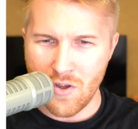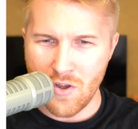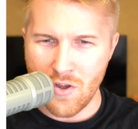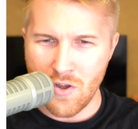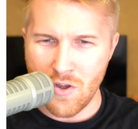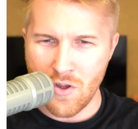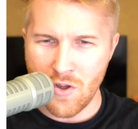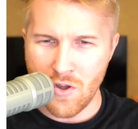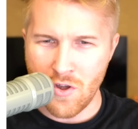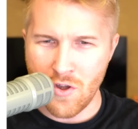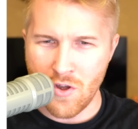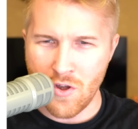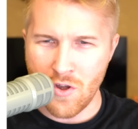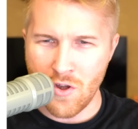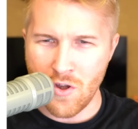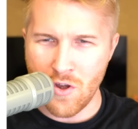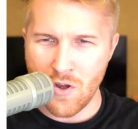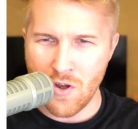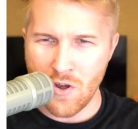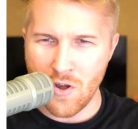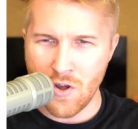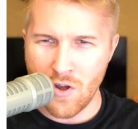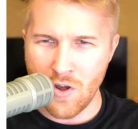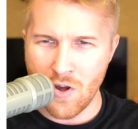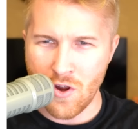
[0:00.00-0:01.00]

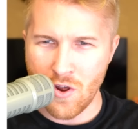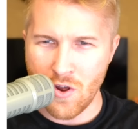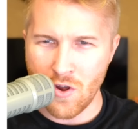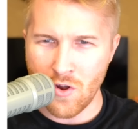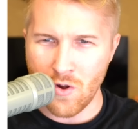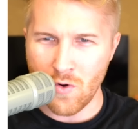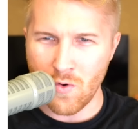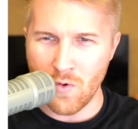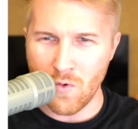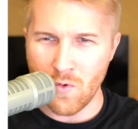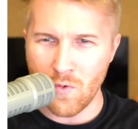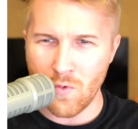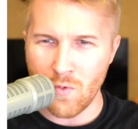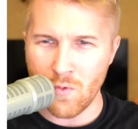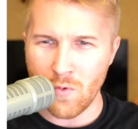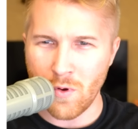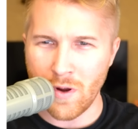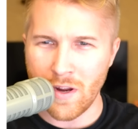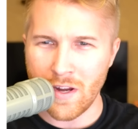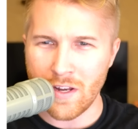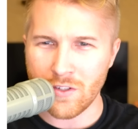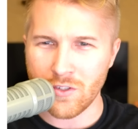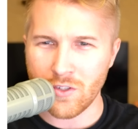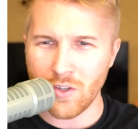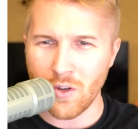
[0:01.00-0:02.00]
No.
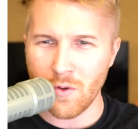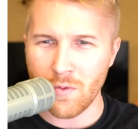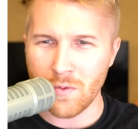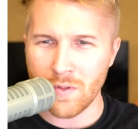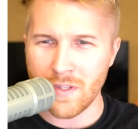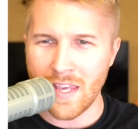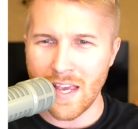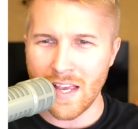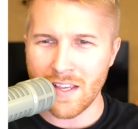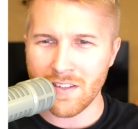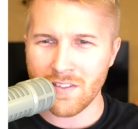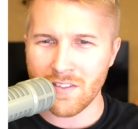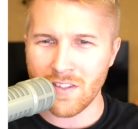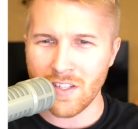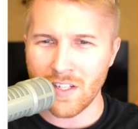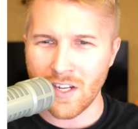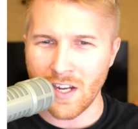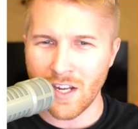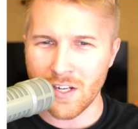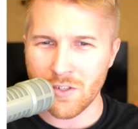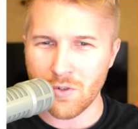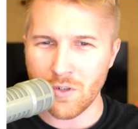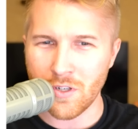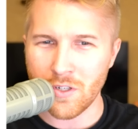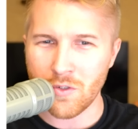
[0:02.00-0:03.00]
Wait, so guess the
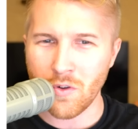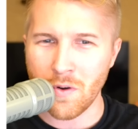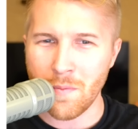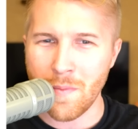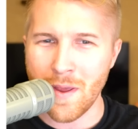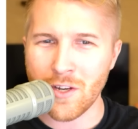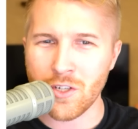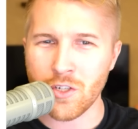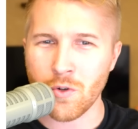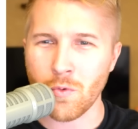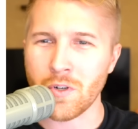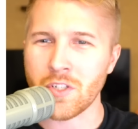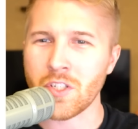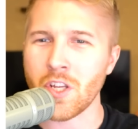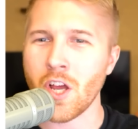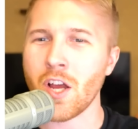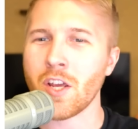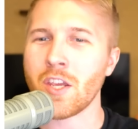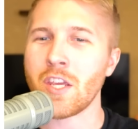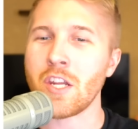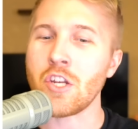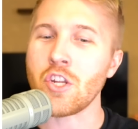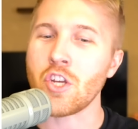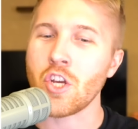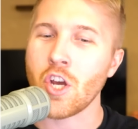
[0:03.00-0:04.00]
country. I just want to make sure we're
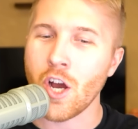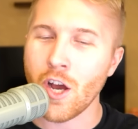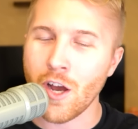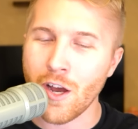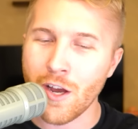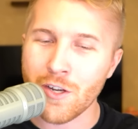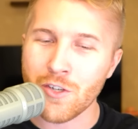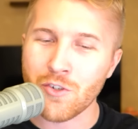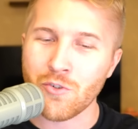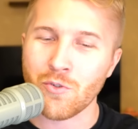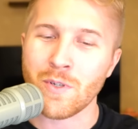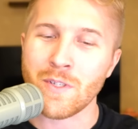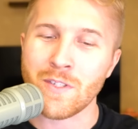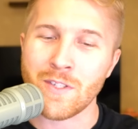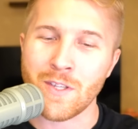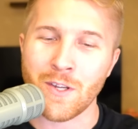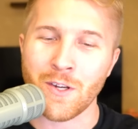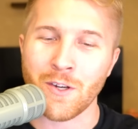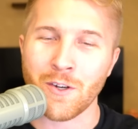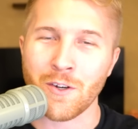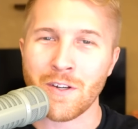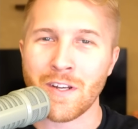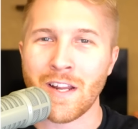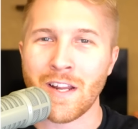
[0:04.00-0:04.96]
talking countries here,